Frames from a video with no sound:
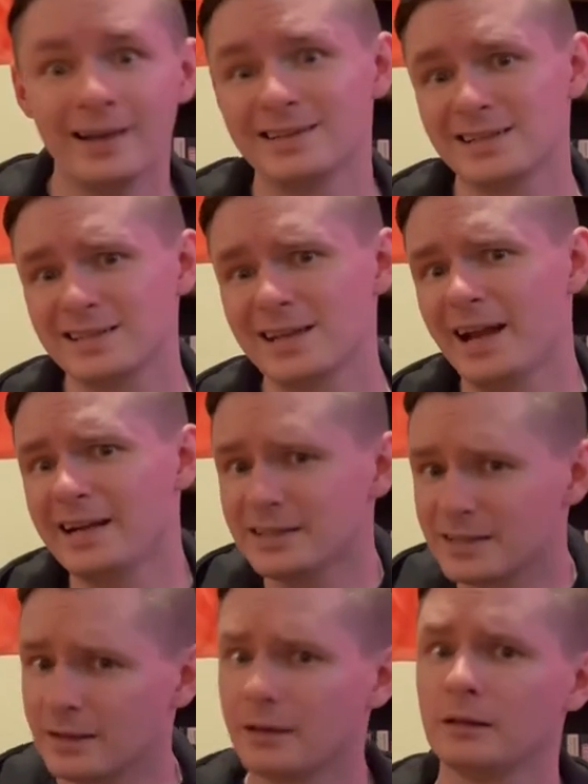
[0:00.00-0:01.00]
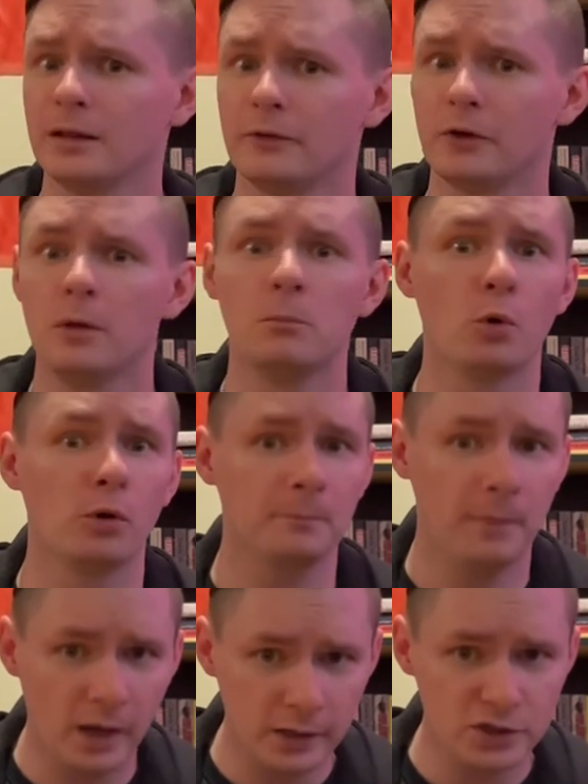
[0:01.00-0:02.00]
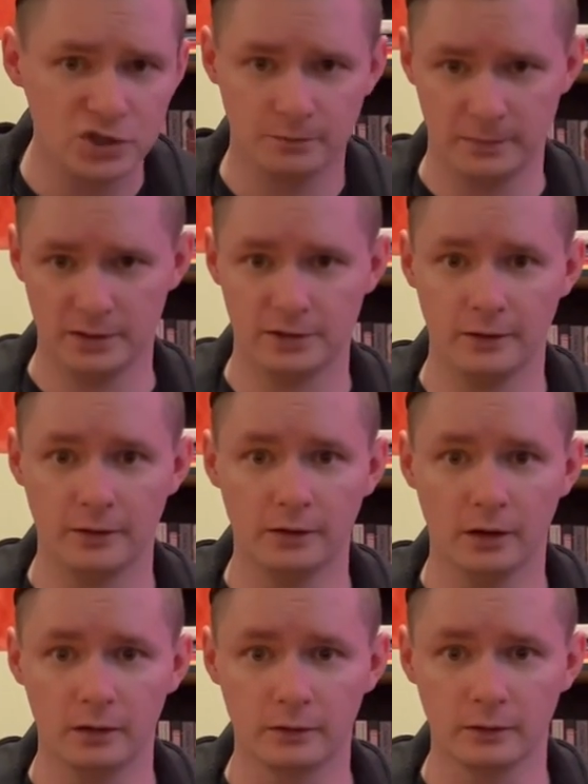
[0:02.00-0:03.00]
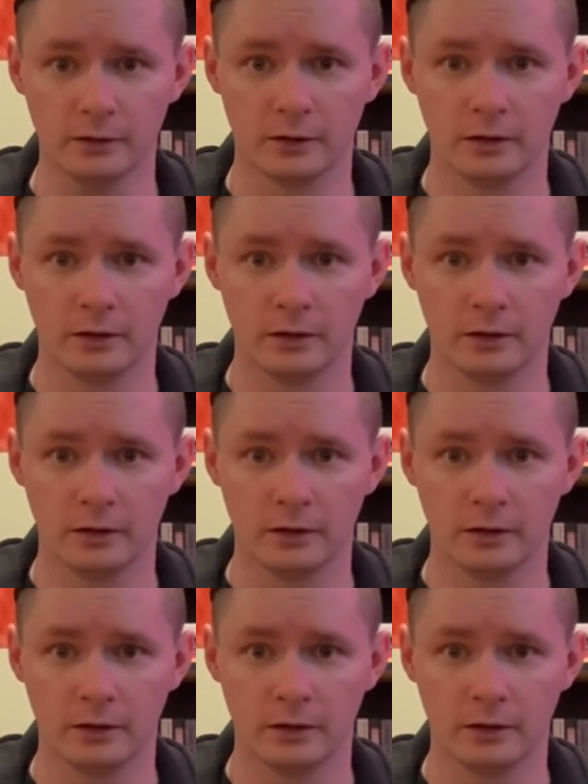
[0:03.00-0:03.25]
deciding to deliver more punishment to the doctor.